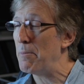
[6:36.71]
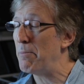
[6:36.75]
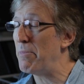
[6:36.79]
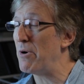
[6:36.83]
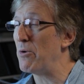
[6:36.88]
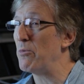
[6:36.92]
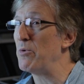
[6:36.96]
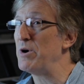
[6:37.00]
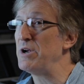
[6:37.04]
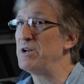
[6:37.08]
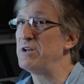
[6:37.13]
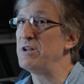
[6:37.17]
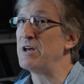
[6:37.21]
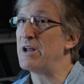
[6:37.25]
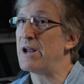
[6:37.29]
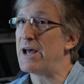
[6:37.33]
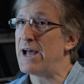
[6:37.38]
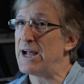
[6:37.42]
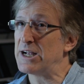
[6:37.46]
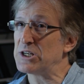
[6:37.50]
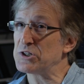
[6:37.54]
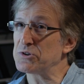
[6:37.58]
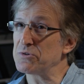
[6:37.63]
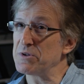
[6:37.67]
but we did
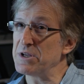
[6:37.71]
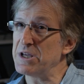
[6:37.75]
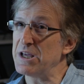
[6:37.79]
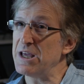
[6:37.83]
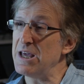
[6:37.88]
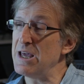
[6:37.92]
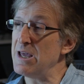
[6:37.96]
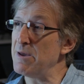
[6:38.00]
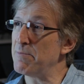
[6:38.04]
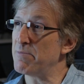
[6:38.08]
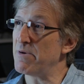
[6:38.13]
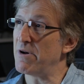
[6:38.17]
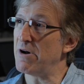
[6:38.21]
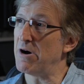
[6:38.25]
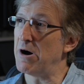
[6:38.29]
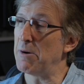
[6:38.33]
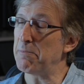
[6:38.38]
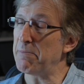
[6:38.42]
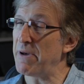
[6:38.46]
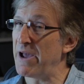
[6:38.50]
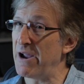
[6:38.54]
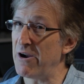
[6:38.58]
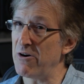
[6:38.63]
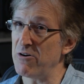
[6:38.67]
actually keep a
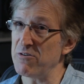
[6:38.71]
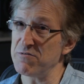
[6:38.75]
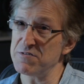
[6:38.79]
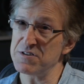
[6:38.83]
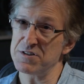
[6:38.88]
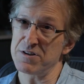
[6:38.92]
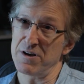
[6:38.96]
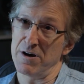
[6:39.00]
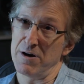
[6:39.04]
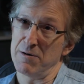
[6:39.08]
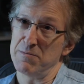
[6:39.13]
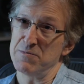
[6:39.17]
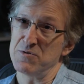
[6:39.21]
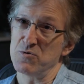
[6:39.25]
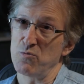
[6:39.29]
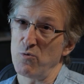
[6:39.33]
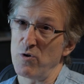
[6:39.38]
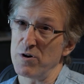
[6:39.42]
pair of subs,